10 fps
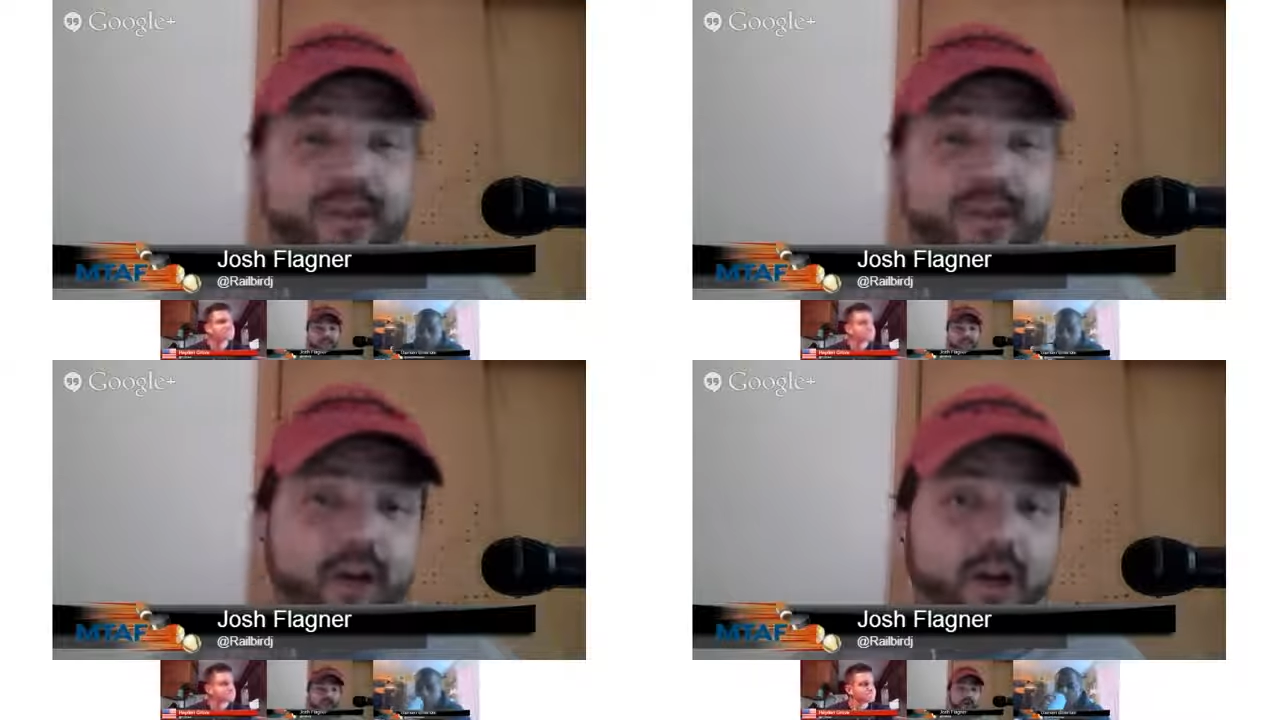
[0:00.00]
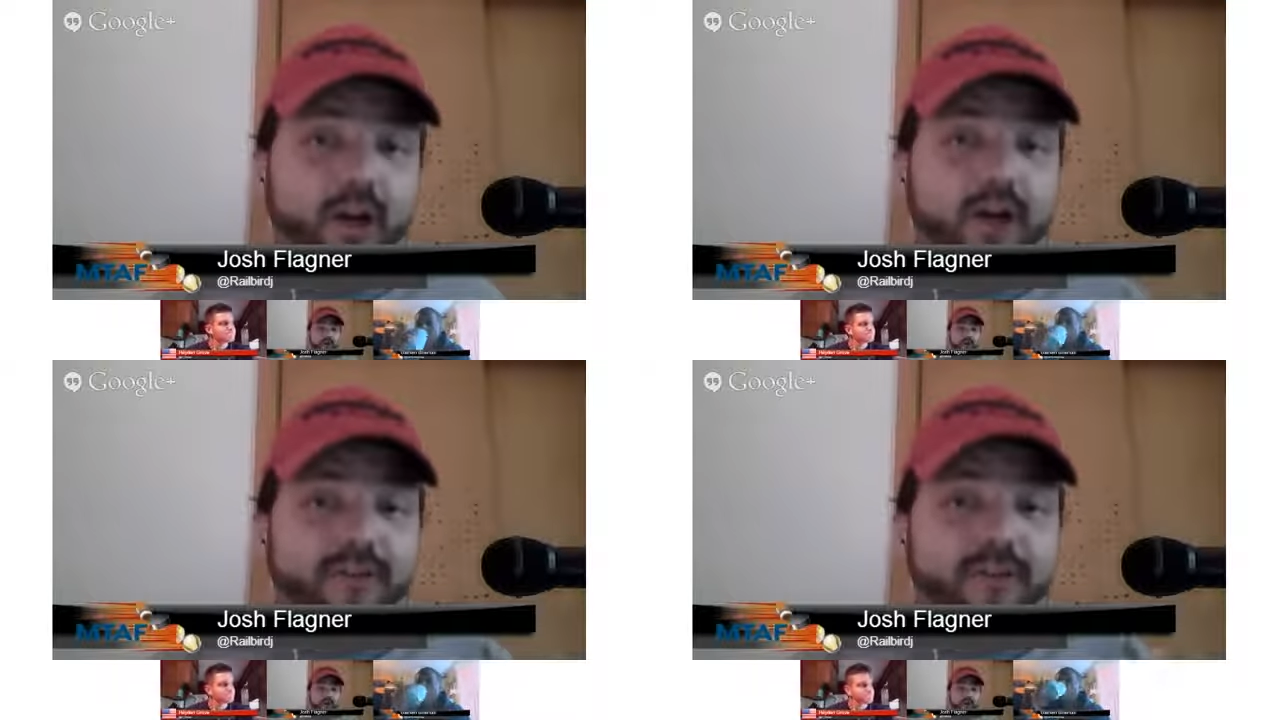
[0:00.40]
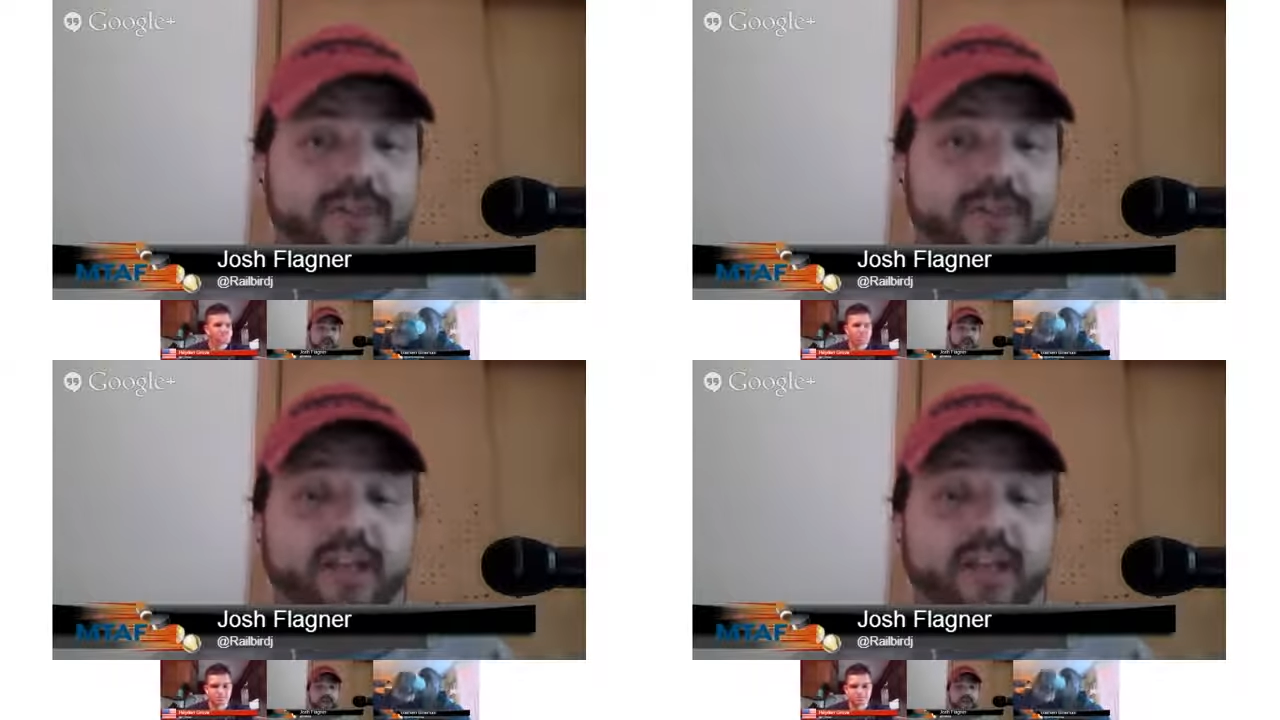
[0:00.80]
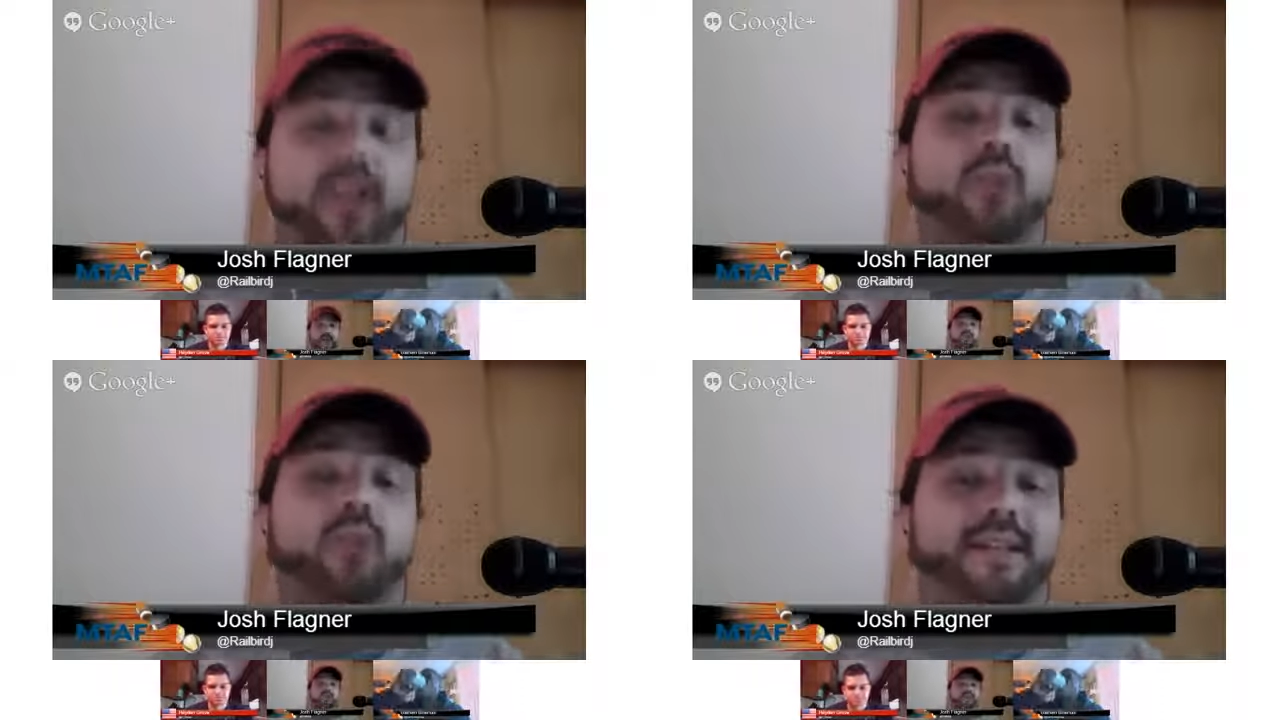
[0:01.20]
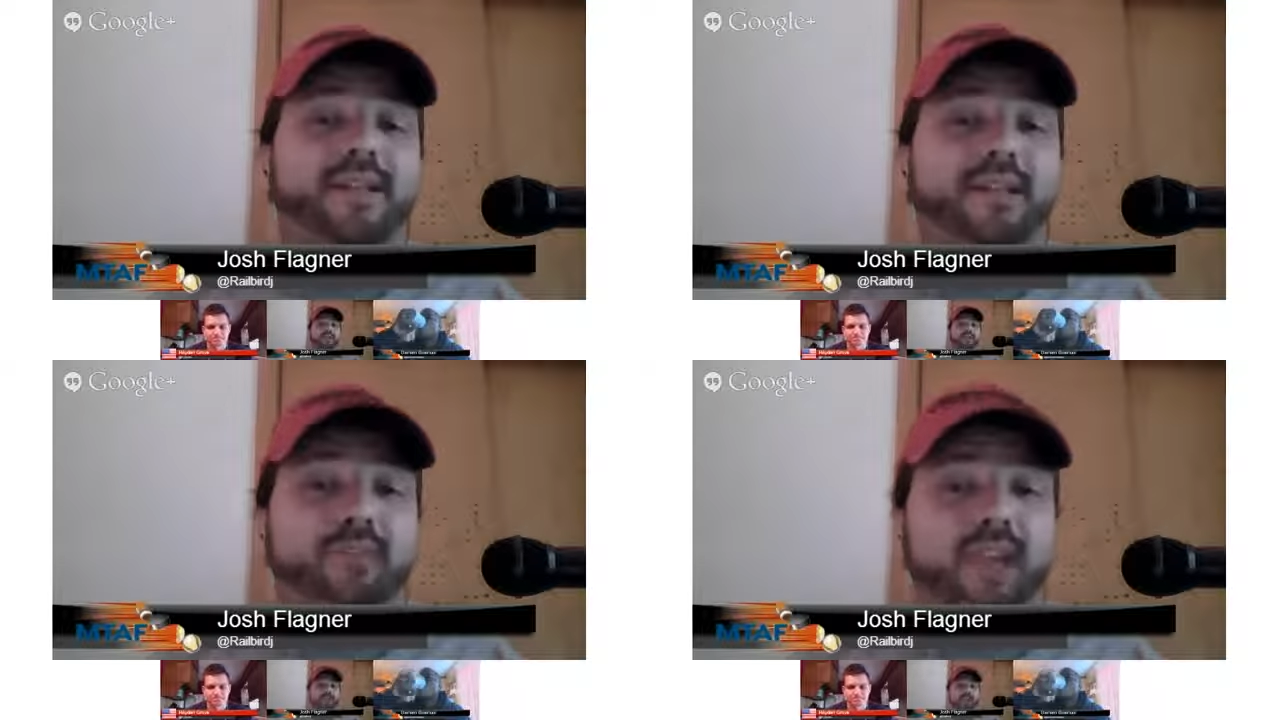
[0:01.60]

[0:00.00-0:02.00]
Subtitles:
And offensively, we did